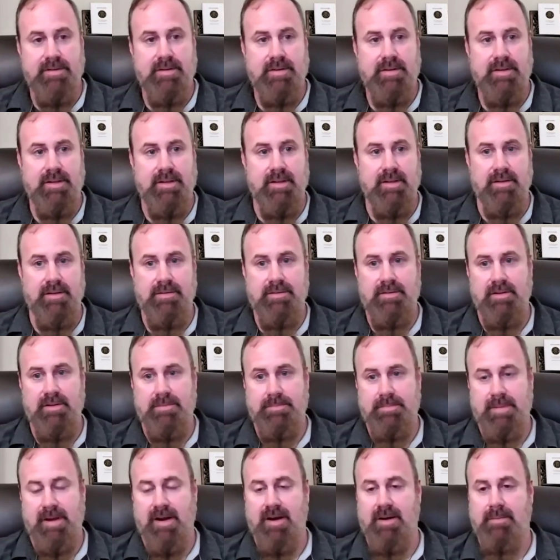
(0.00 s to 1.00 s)
is
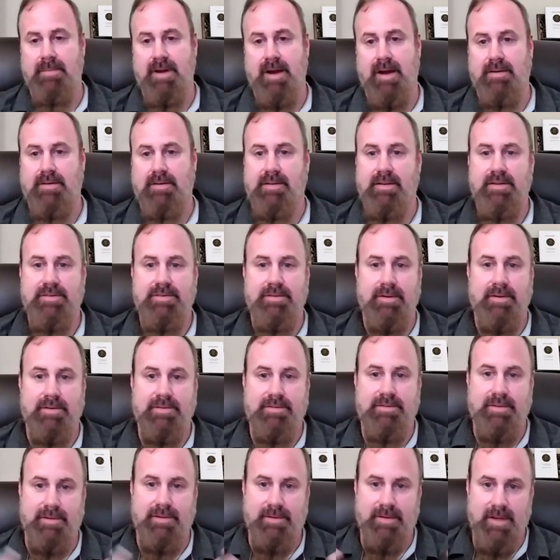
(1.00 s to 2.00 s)
paramount, and this
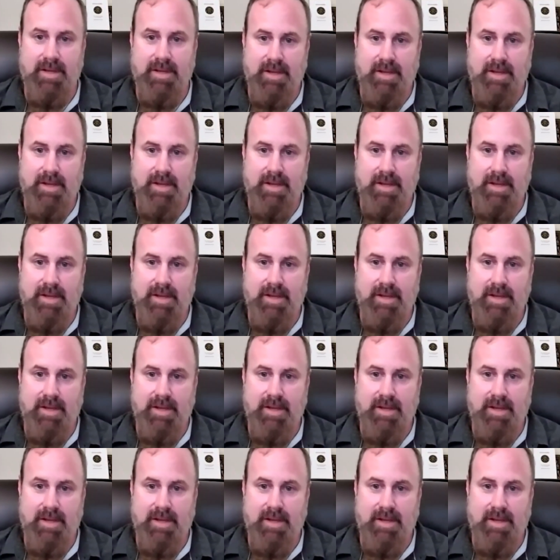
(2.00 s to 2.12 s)
also